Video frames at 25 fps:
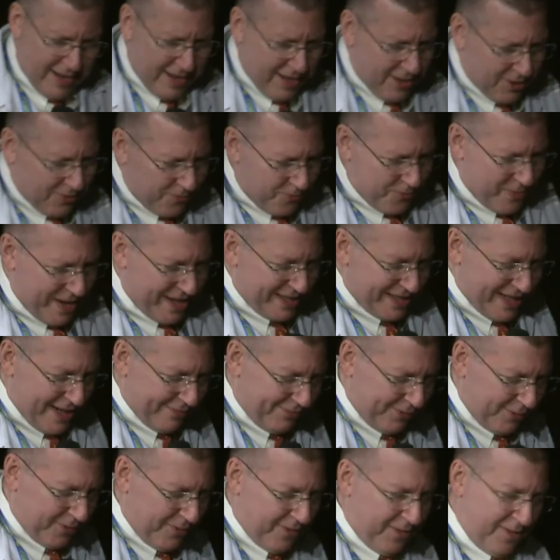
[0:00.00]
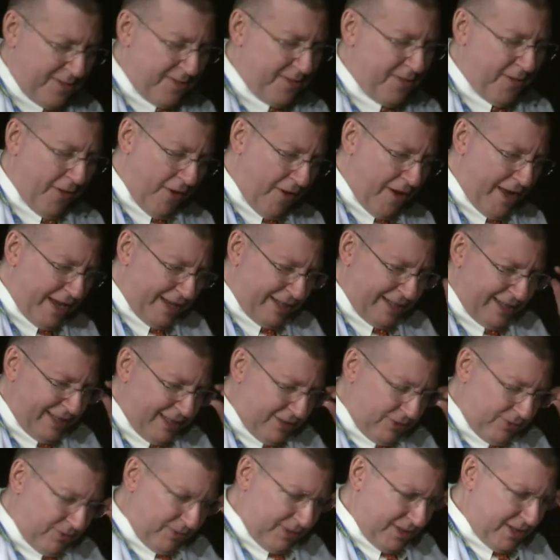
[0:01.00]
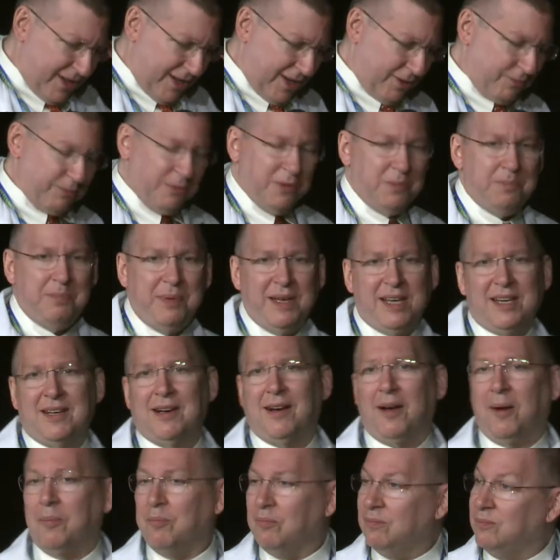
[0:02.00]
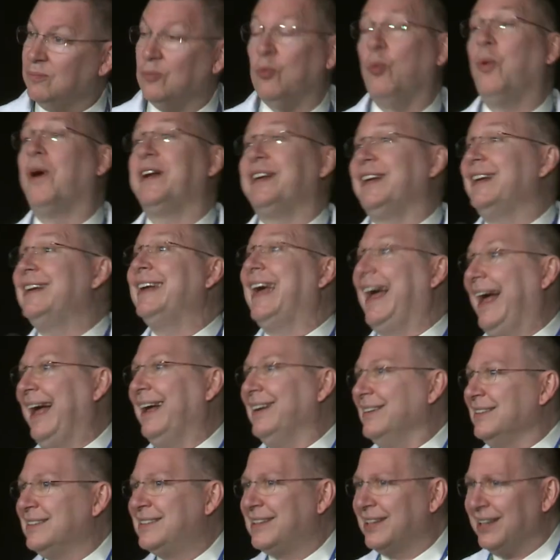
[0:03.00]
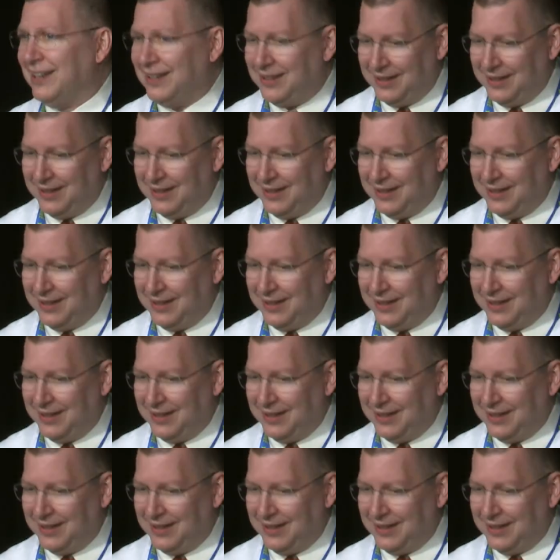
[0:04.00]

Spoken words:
We never thought Anthocon would become what it has.